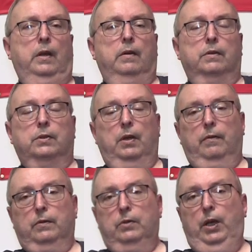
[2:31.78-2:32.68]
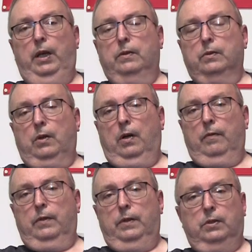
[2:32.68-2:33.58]
There were several channels
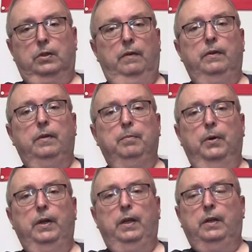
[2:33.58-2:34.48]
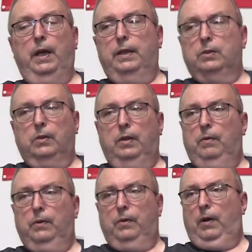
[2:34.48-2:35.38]
covering this, some of them pretty intensely,
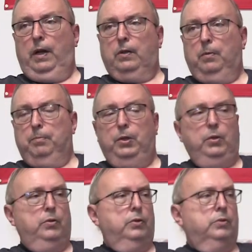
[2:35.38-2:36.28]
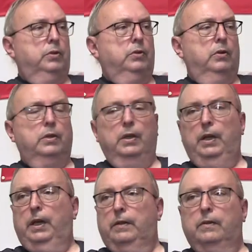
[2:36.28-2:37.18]
where they're on computers and looking
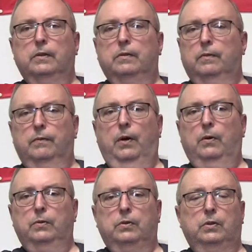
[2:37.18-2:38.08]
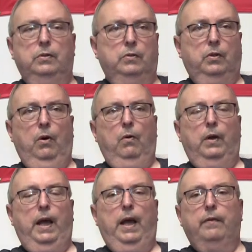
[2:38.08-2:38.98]
at the votes and
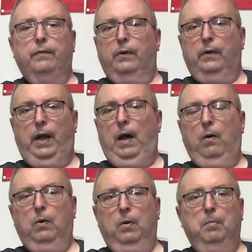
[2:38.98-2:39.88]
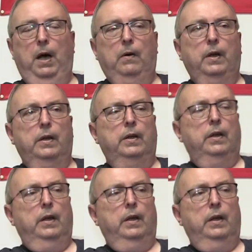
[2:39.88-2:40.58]
going on for an hour about it.